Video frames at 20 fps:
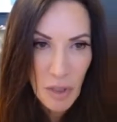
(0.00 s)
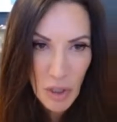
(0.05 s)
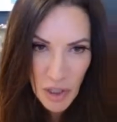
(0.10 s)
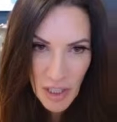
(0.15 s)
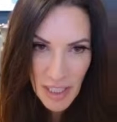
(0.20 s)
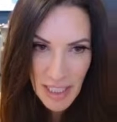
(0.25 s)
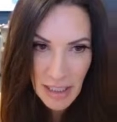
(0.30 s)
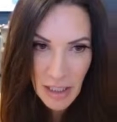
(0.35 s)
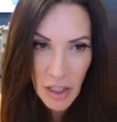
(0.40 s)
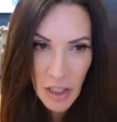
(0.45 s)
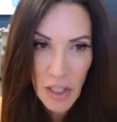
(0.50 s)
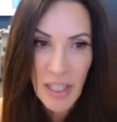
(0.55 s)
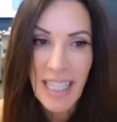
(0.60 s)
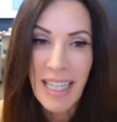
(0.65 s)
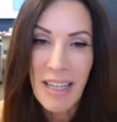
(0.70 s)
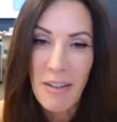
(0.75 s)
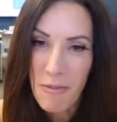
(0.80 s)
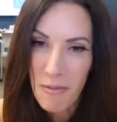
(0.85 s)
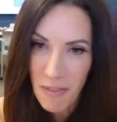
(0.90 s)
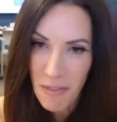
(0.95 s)
machine
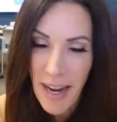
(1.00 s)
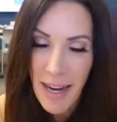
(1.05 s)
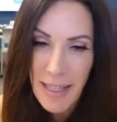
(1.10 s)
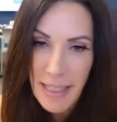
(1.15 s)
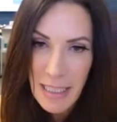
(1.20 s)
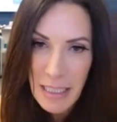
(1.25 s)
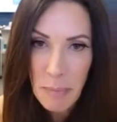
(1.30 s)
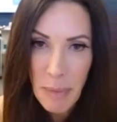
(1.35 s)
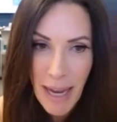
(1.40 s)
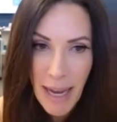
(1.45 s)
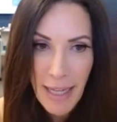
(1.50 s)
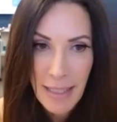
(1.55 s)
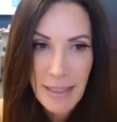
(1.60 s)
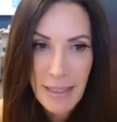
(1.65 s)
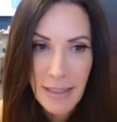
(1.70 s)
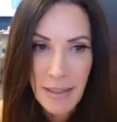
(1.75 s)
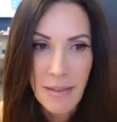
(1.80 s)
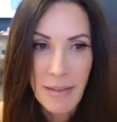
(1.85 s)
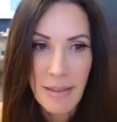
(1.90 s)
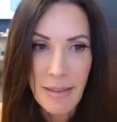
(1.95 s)
learning, it finds
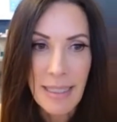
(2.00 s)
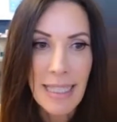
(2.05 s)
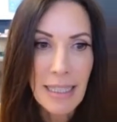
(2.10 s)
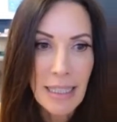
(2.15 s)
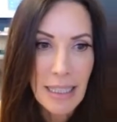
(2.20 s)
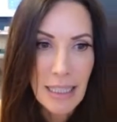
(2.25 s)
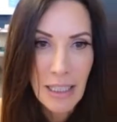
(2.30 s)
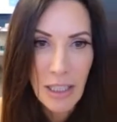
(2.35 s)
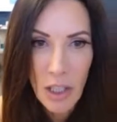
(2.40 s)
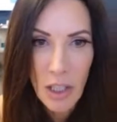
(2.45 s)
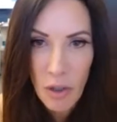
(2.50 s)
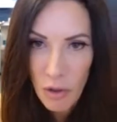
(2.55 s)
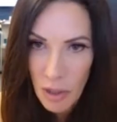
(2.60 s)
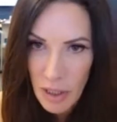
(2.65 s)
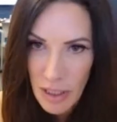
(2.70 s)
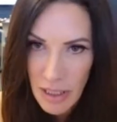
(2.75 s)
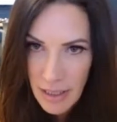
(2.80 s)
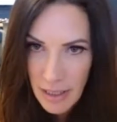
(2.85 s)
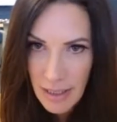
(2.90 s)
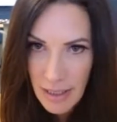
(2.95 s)
patterns, it
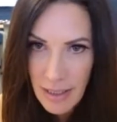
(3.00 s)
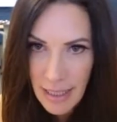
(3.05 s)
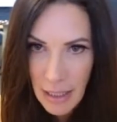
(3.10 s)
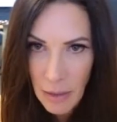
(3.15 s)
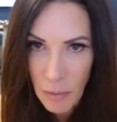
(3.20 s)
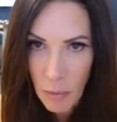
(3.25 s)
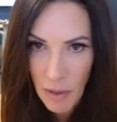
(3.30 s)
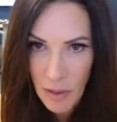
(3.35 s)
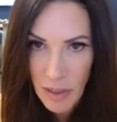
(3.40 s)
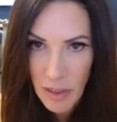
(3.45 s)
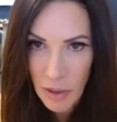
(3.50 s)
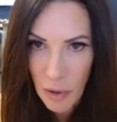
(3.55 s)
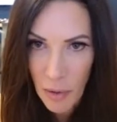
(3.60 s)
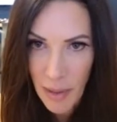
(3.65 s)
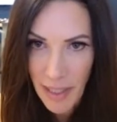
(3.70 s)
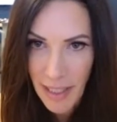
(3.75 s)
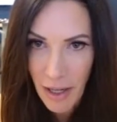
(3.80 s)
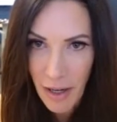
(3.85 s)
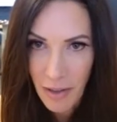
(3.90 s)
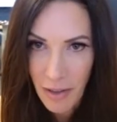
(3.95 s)
looks to see what's
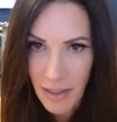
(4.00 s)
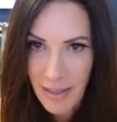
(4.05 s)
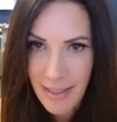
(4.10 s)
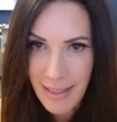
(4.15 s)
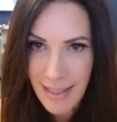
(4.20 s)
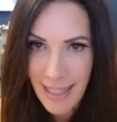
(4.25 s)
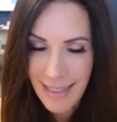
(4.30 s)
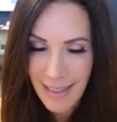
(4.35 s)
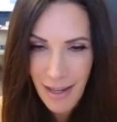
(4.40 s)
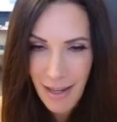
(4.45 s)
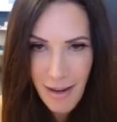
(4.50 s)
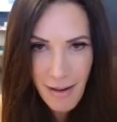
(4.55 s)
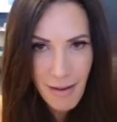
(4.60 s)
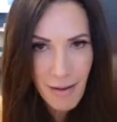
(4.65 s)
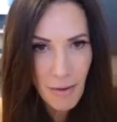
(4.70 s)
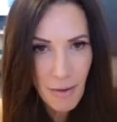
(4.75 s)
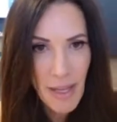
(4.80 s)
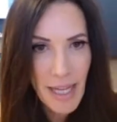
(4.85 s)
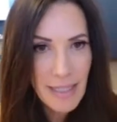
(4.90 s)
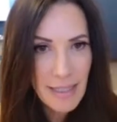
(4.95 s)
going on and says,
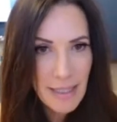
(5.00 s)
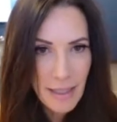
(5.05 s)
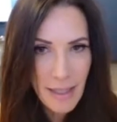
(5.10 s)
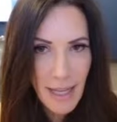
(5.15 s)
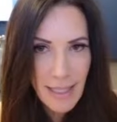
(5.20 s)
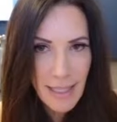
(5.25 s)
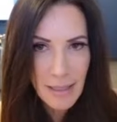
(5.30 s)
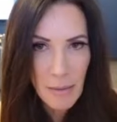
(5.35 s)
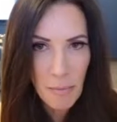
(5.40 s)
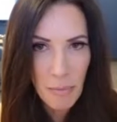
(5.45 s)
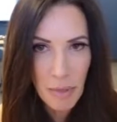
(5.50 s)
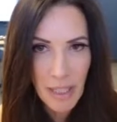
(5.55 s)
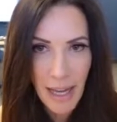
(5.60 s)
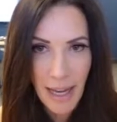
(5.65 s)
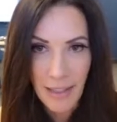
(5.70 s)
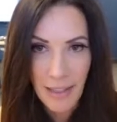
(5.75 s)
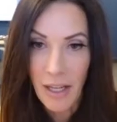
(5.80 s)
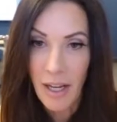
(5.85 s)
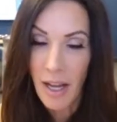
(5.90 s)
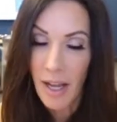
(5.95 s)
oh, that's a lesson
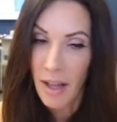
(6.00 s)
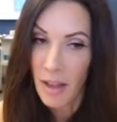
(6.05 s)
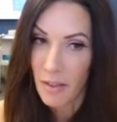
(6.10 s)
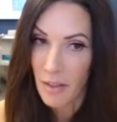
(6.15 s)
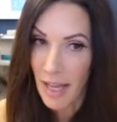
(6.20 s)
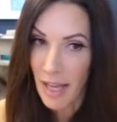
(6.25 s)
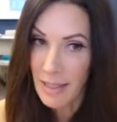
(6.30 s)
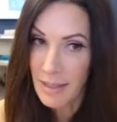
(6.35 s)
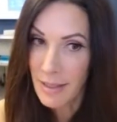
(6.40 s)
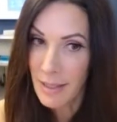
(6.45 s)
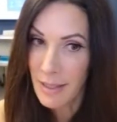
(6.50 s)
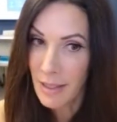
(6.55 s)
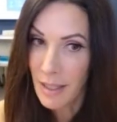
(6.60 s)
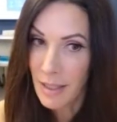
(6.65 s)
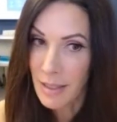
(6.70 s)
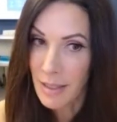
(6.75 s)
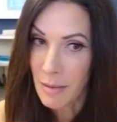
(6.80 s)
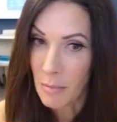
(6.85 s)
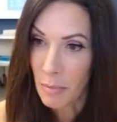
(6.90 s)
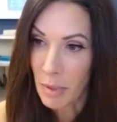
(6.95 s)
plan, that's a
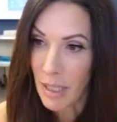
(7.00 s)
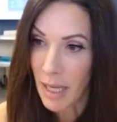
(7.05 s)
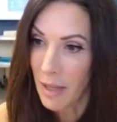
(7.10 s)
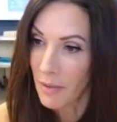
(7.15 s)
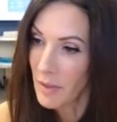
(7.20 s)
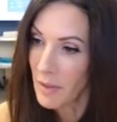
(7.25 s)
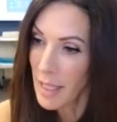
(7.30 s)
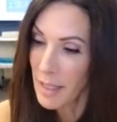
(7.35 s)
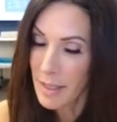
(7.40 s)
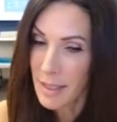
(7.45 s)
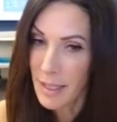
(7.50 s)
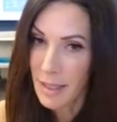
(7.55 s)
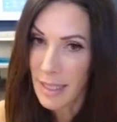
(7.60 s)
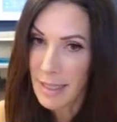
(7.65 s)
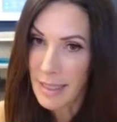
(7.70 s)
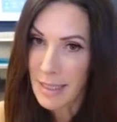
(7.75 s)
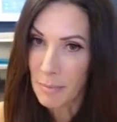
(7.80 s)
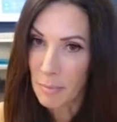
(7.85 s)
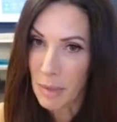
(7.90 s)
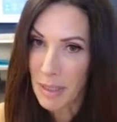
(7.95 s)
lesson plan, that's a
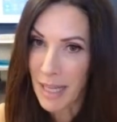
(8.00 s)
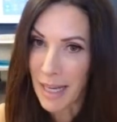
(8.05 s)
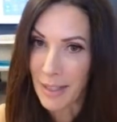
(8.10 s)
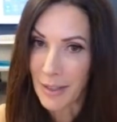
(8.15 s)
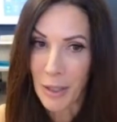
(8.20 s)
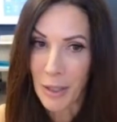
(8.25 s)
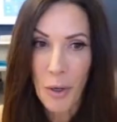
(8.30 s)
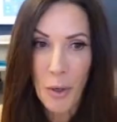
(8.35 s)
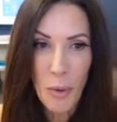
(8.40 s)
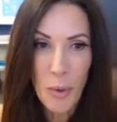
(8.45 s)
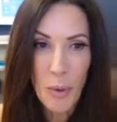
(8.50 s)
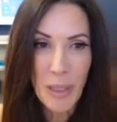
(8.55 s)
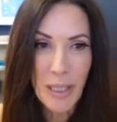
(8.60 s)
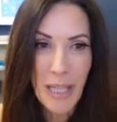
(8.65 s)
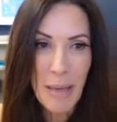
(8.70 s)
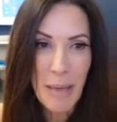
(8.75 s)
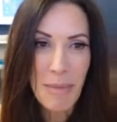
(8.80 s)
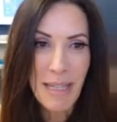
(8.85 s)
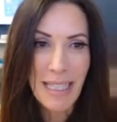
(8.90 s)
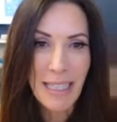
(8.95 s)
lesson plan. Oh,
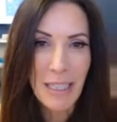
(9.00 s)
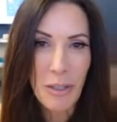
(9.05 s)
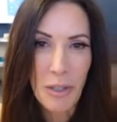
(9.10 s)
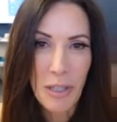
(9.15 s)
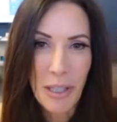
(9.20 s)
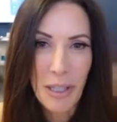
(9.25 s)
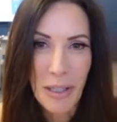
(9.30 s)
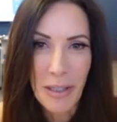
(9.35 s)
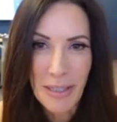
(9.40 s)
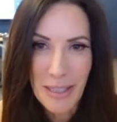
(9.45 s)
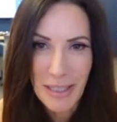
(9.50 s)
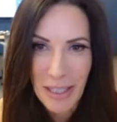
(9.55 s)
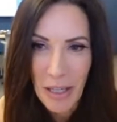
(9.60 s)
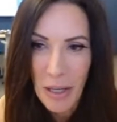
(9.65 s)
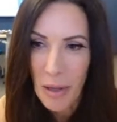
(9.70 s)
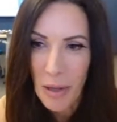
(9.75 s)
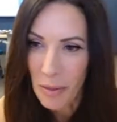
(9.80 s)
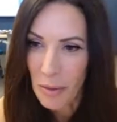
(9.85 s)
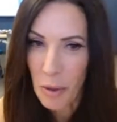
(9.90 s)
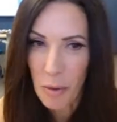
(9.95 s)
let me look at
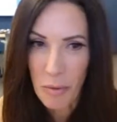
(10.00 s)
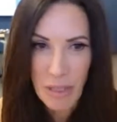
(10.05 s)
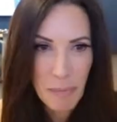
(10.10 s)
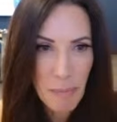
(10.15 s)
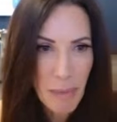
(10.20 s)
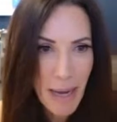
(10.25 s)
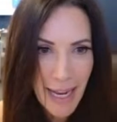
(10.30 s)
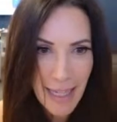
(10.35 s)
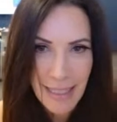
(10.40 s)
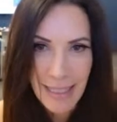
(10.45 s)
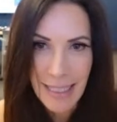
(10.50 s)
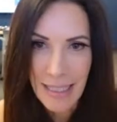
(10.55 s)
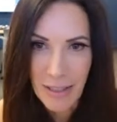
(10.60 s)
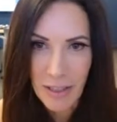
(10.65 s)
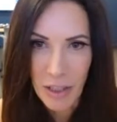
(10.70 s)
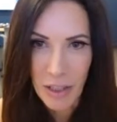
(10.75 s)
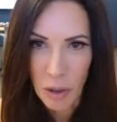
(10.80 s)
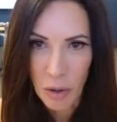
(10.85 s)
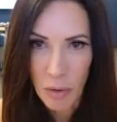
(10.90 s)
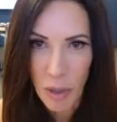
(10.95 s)
those
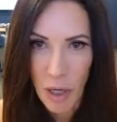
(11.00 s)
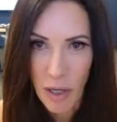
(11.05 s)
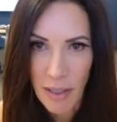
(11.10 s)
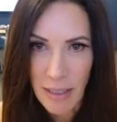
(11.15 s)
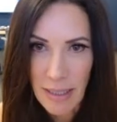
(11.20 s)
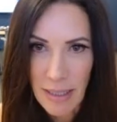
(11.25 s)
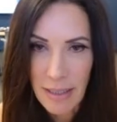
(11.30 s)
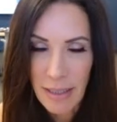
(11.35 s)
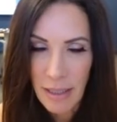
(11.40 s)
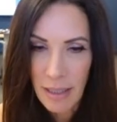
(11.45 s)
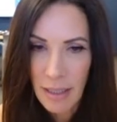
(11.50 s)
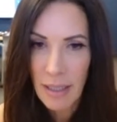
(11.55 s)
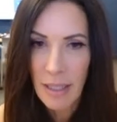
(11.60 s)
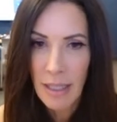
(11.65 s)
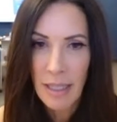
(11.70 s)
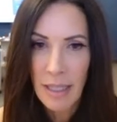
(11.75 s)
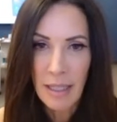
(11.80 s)
patterns across.